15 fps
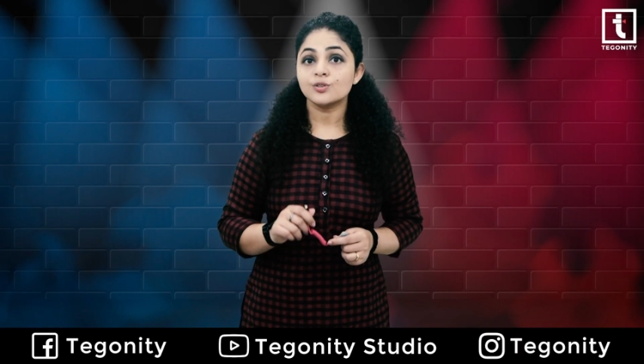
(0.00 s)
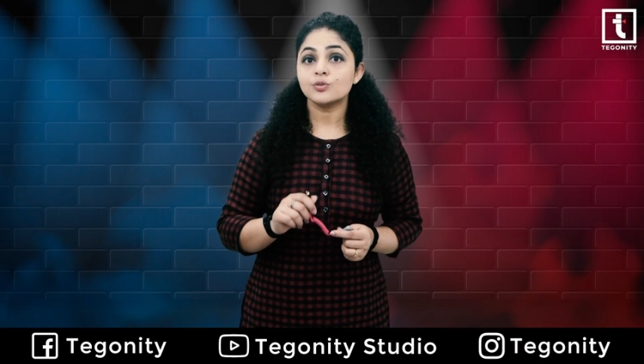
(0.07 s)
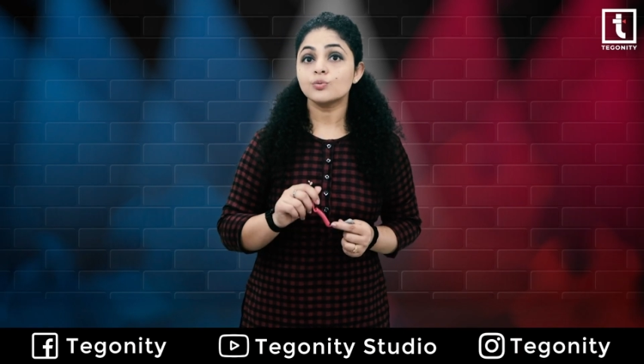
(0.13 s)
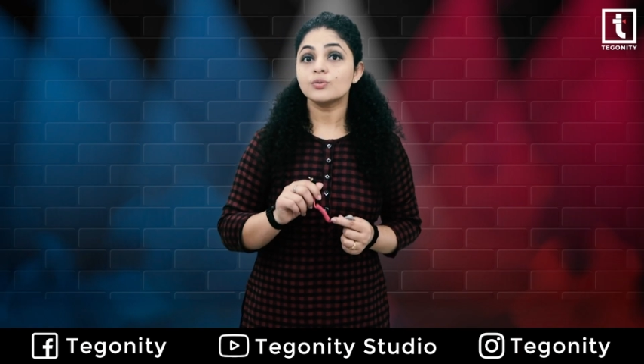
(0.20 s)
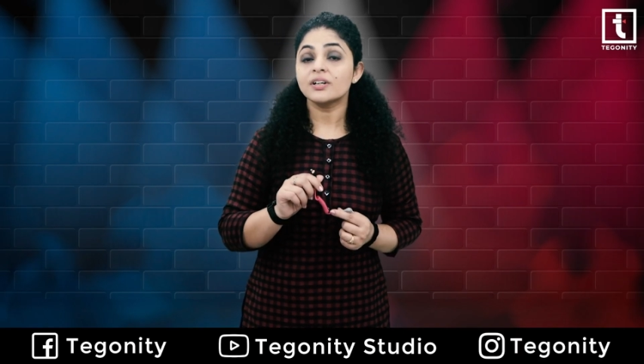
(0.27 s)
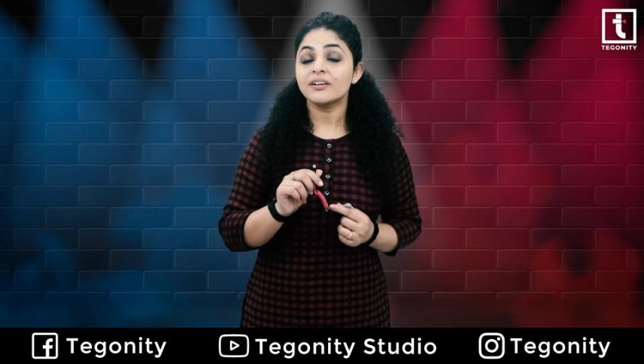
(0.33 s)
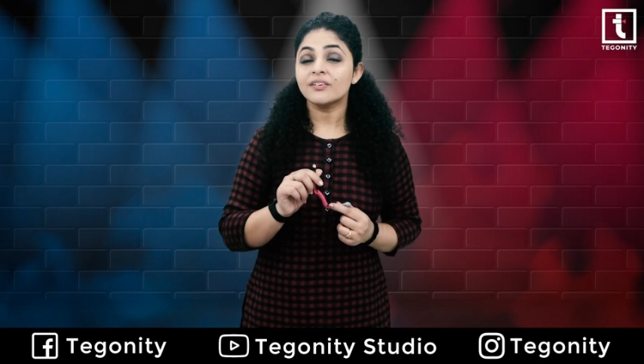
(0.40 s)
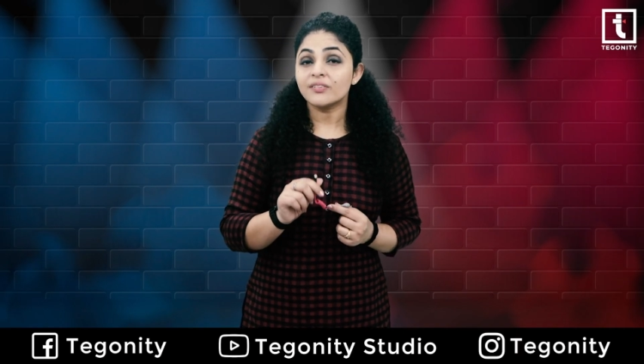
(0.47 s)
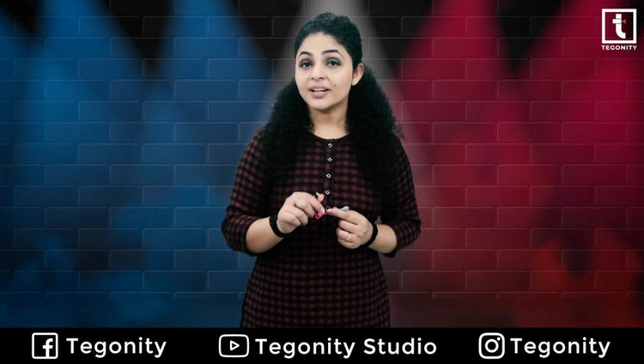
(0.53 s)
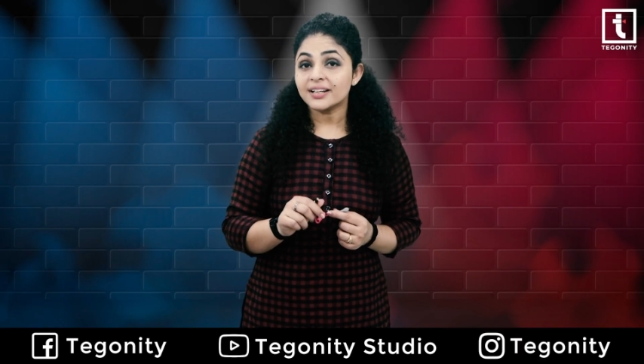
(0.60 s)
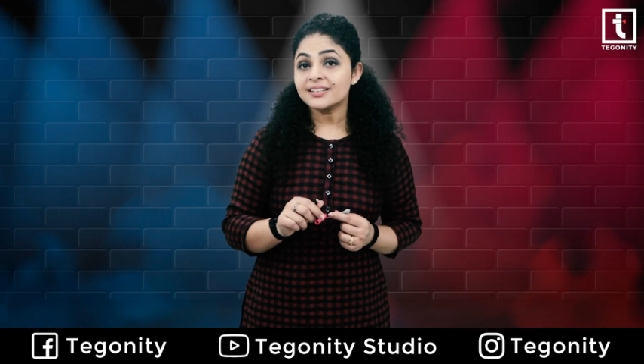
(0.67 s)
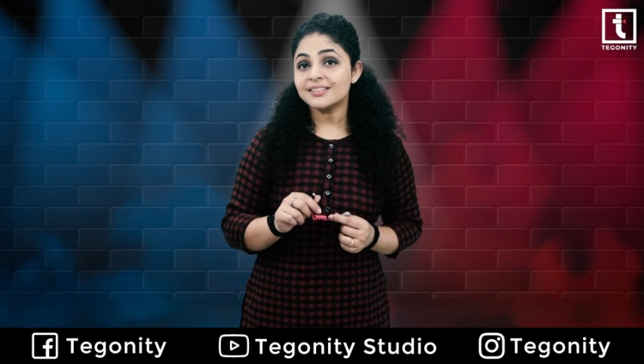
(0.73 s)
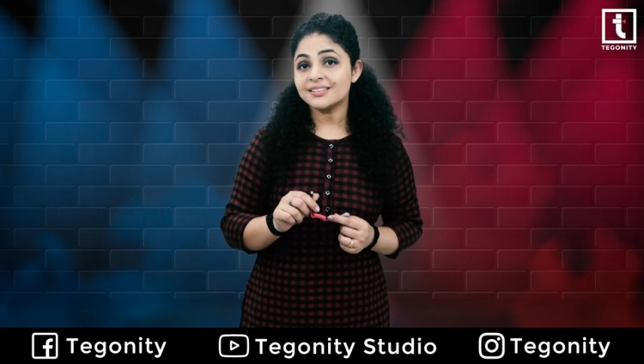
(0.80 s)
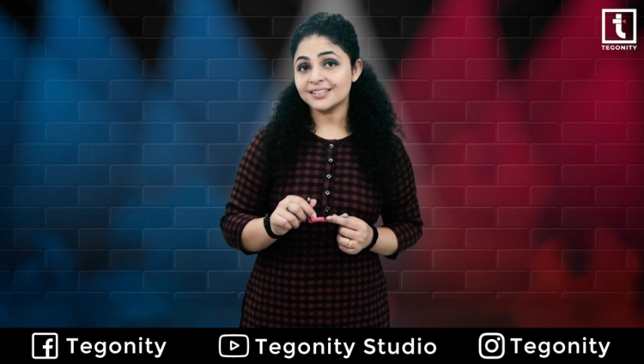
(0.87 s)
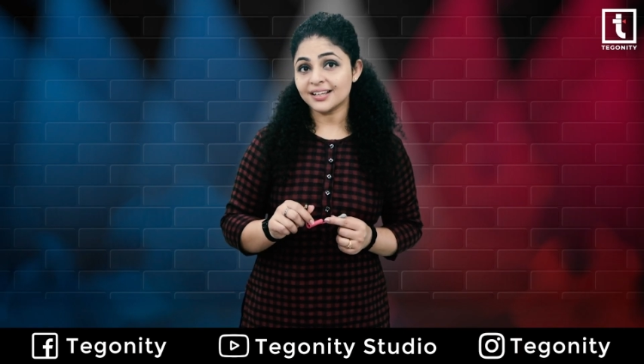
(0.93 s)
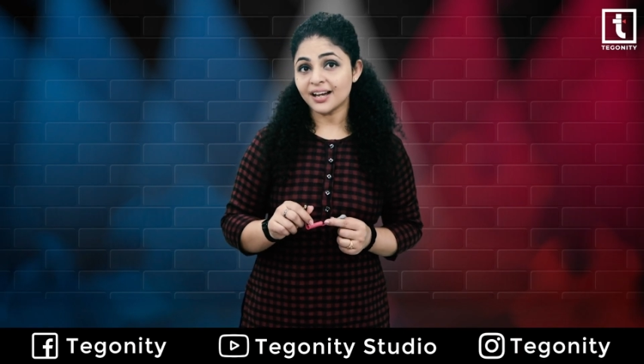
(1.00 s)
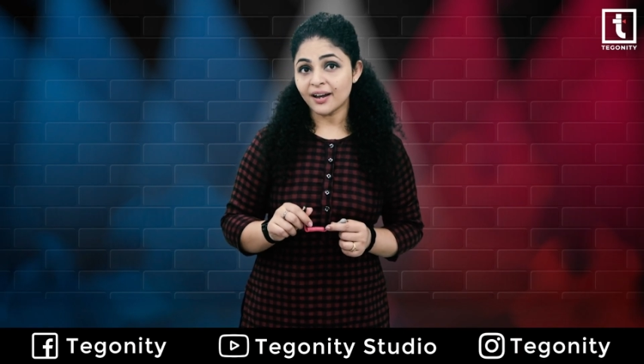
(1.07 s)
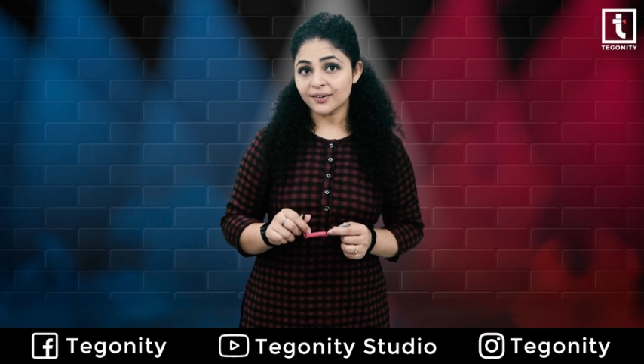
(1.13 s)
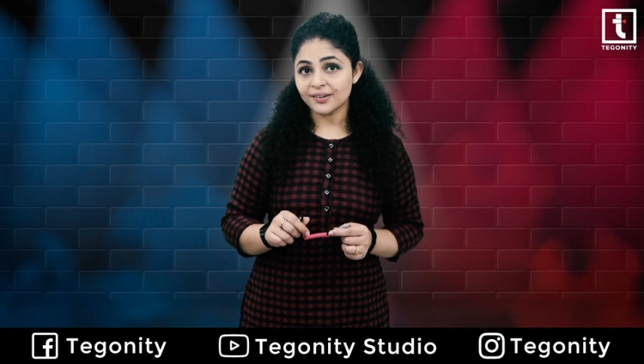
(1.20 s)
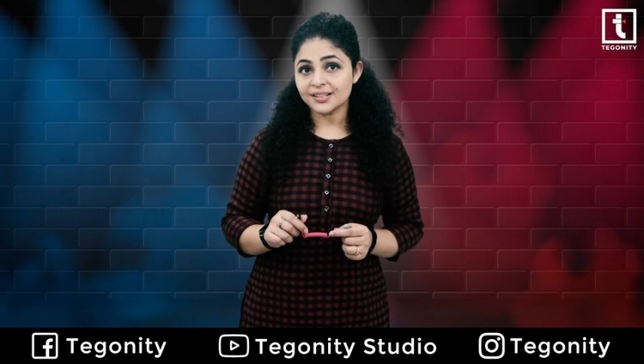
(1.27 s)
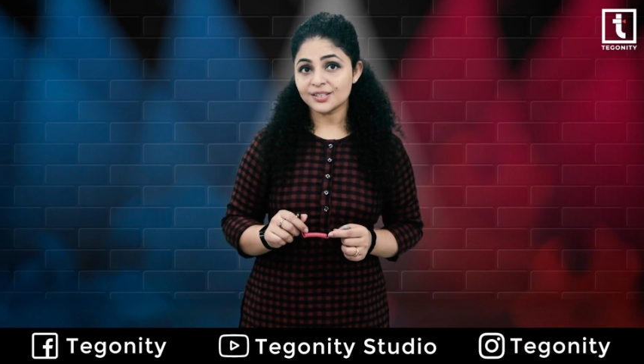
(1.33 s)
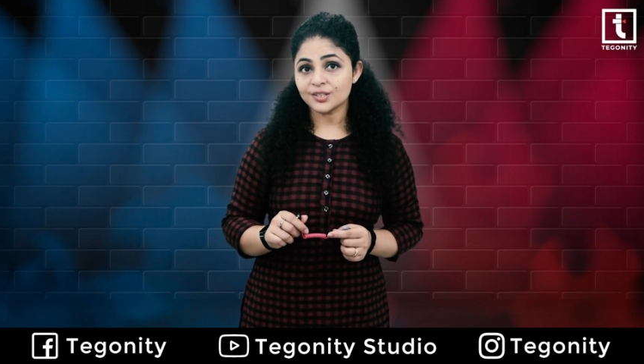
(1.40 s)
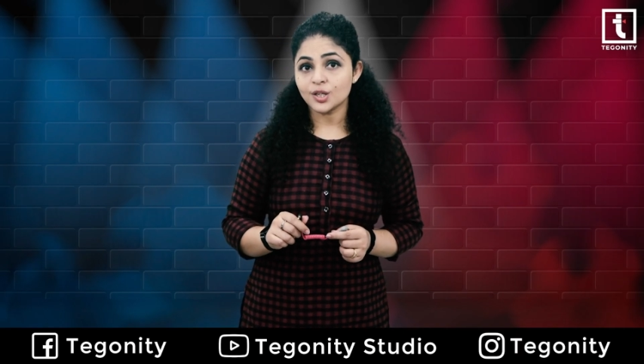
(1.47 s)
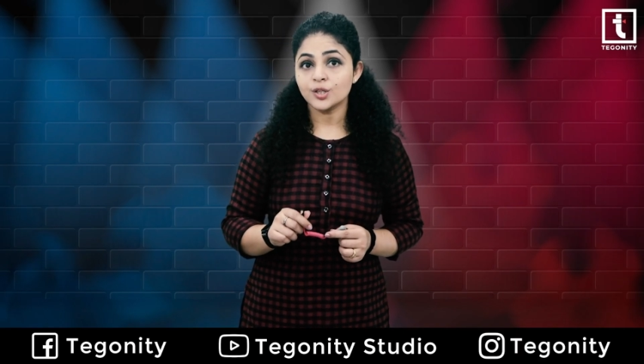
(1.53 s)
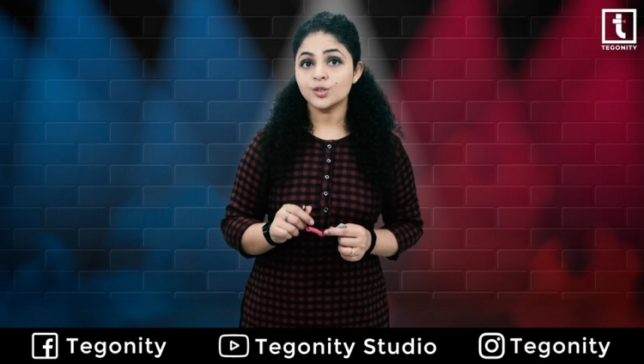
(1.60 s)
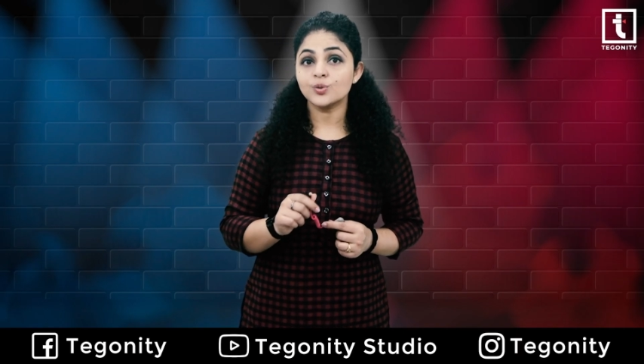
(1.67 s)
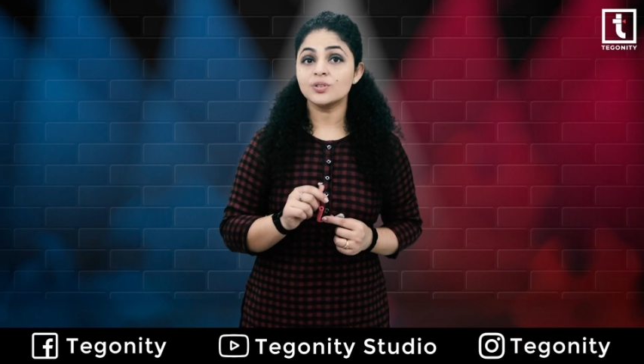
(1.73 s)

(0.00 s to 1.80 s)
to the red TRS